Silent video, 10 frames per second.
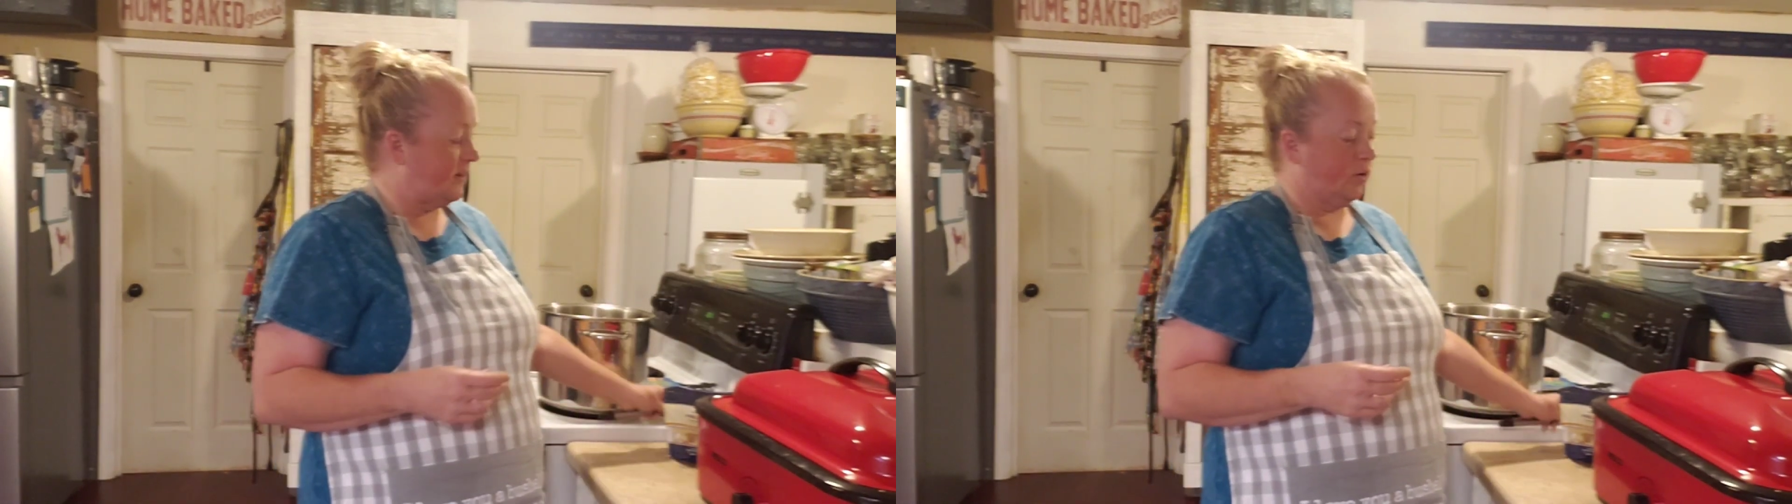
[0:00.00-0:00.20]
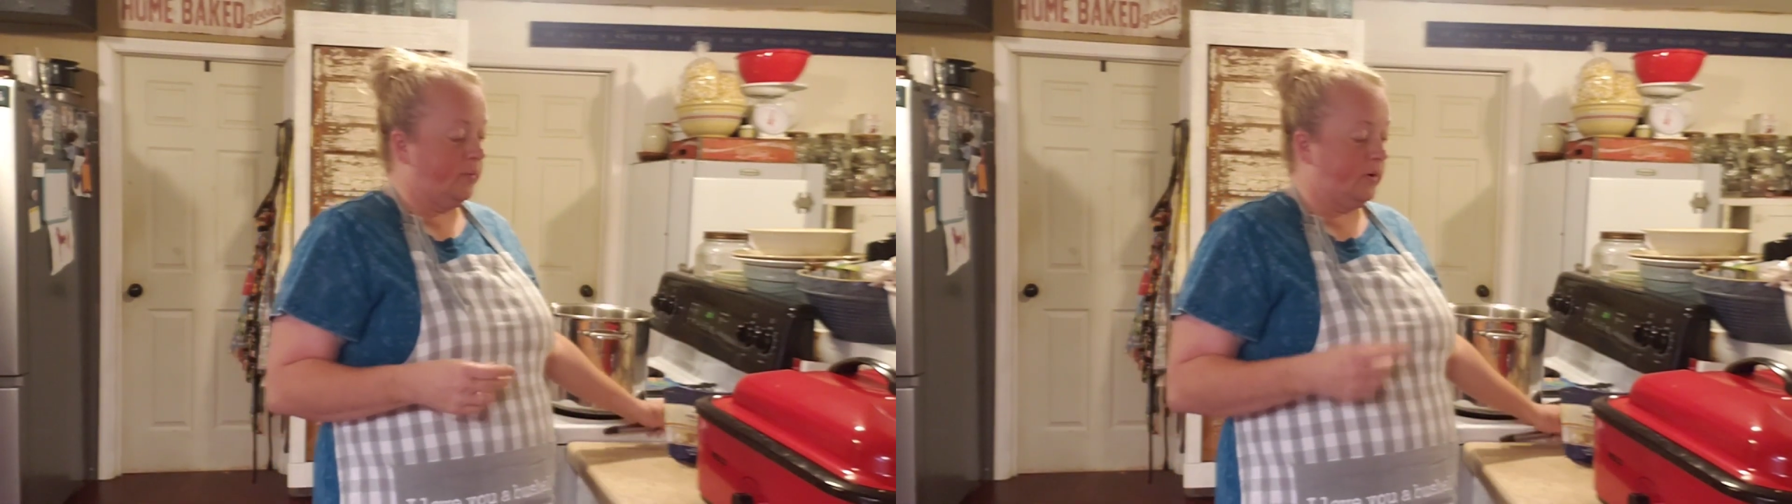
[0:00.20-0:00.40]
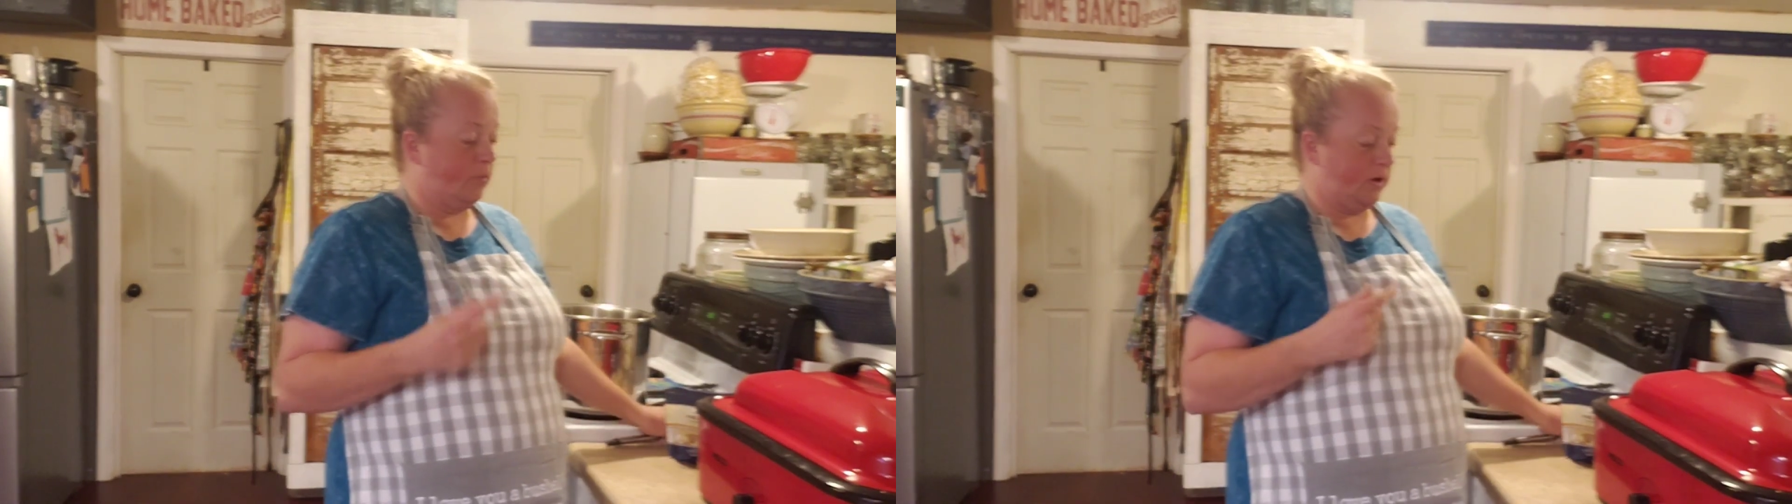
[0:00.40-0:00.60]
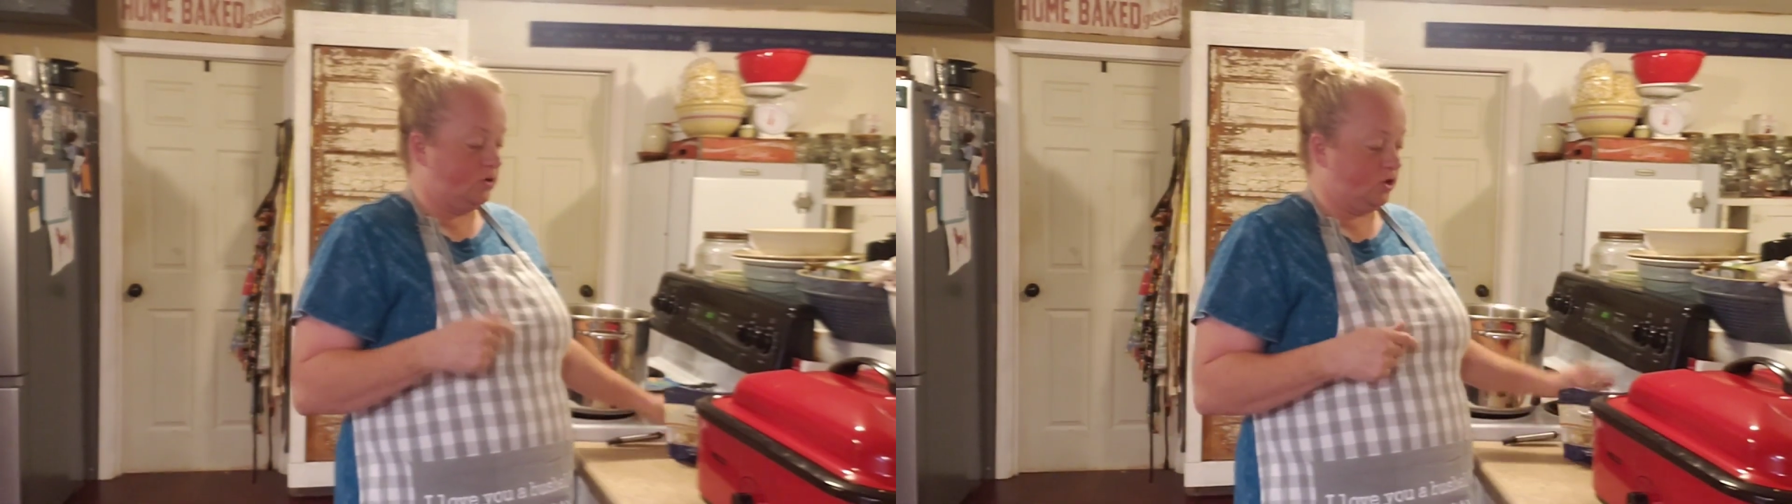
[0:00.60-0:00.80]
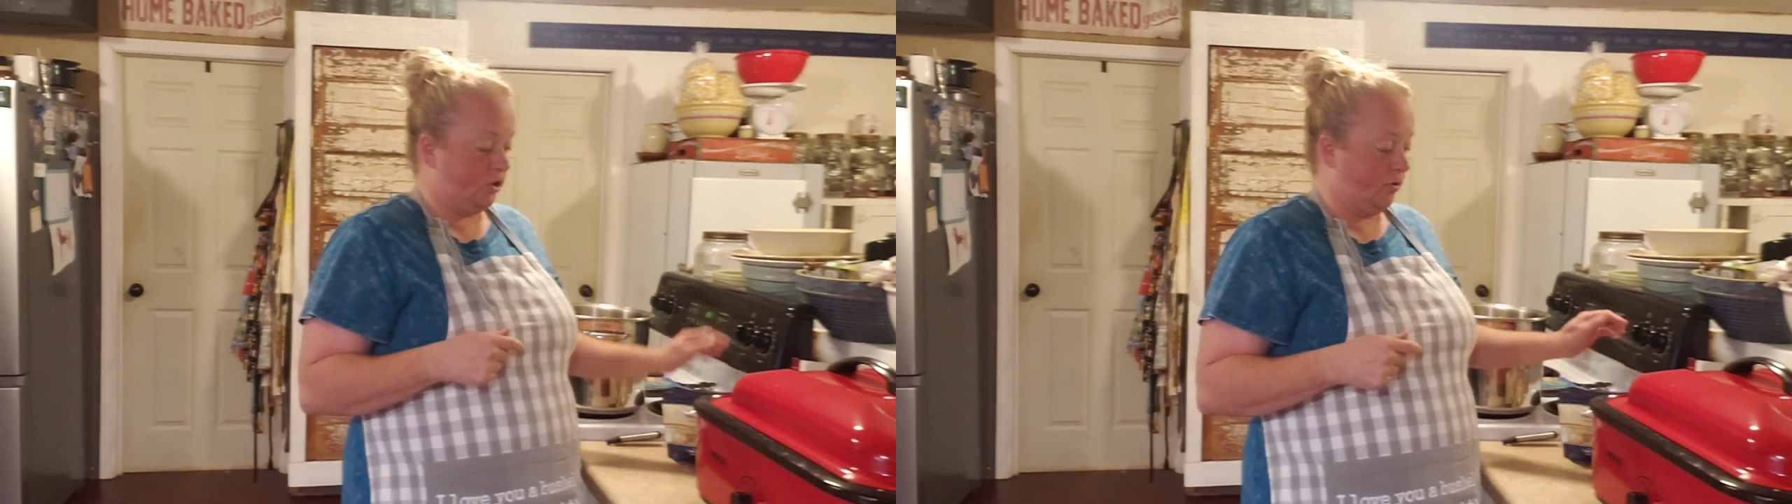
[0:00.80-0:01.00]
little bit of brown
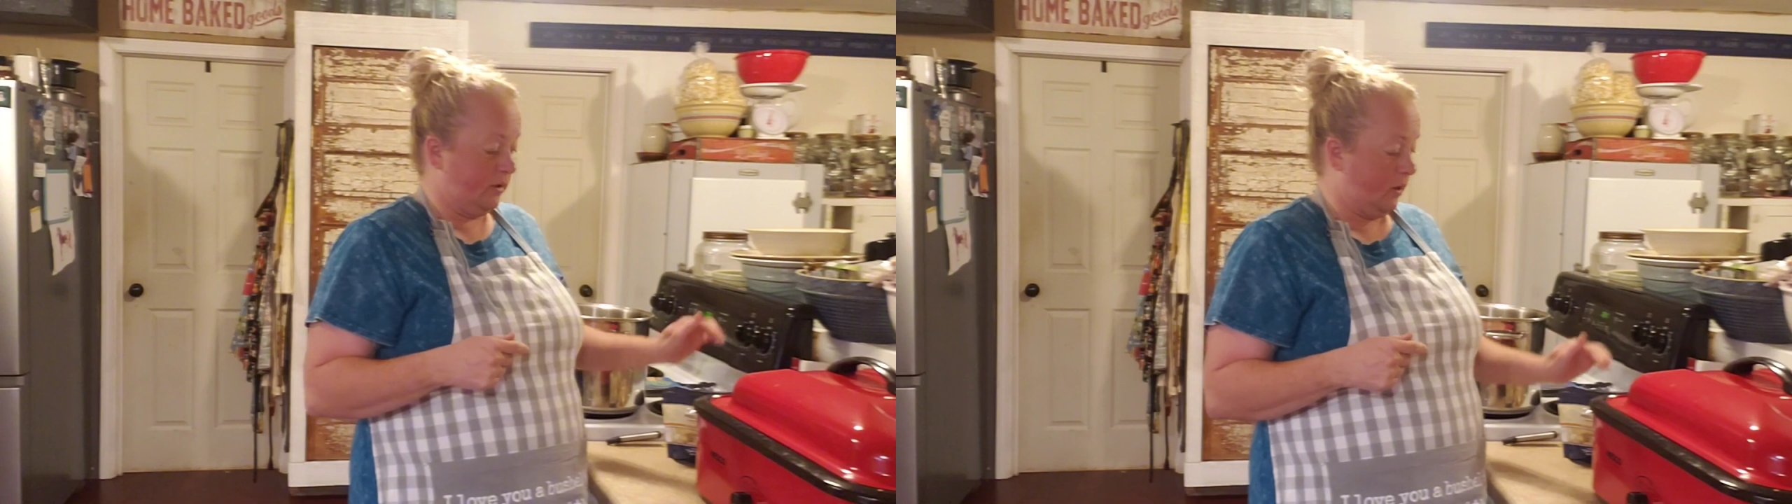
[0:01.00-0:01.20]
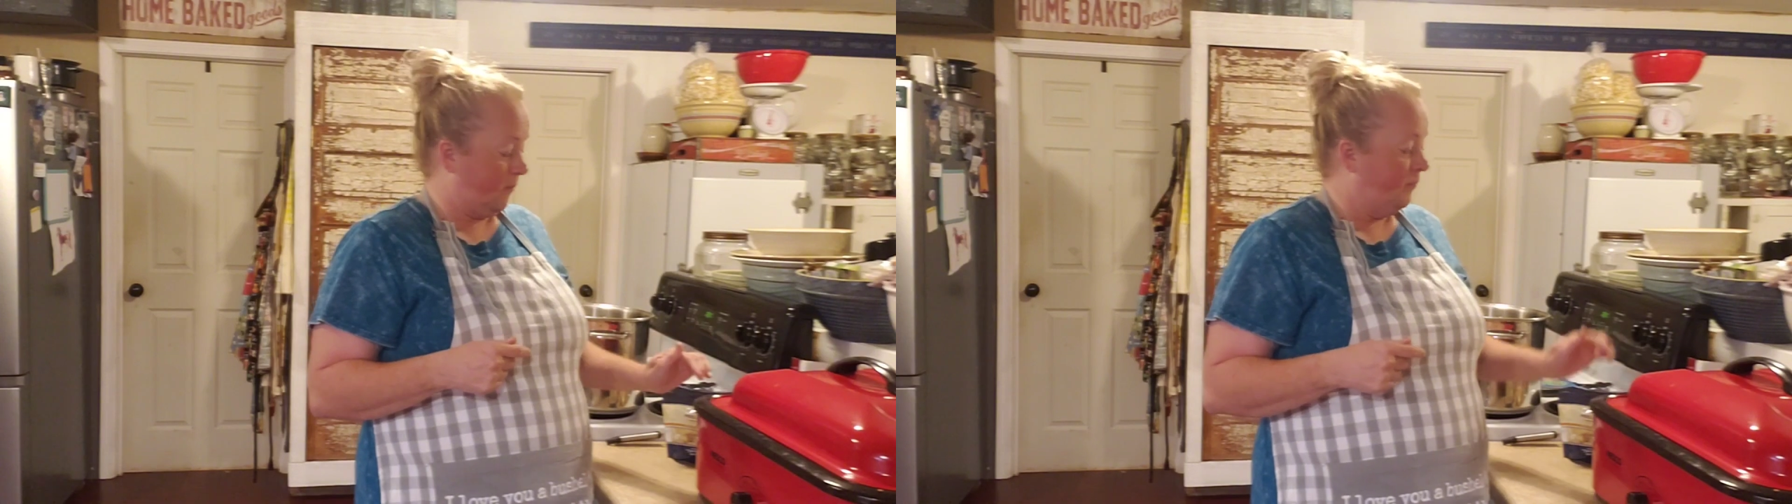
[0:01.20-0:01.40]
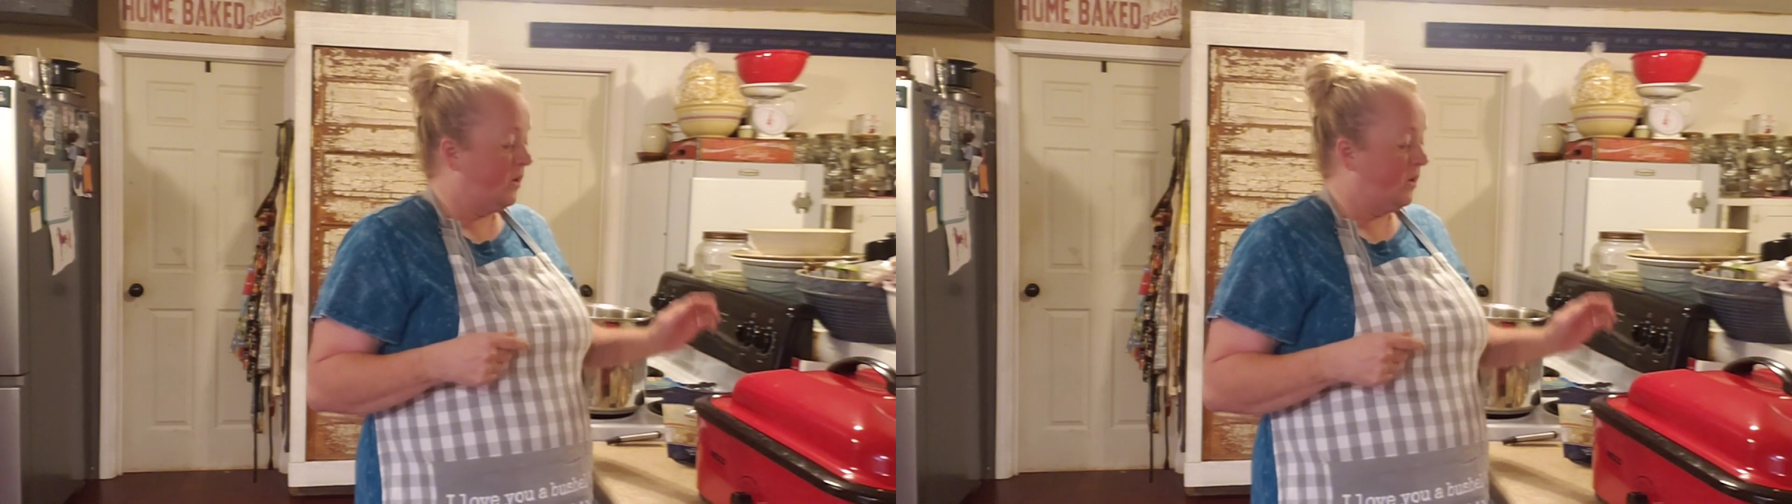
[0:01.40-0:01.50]
sugar in there.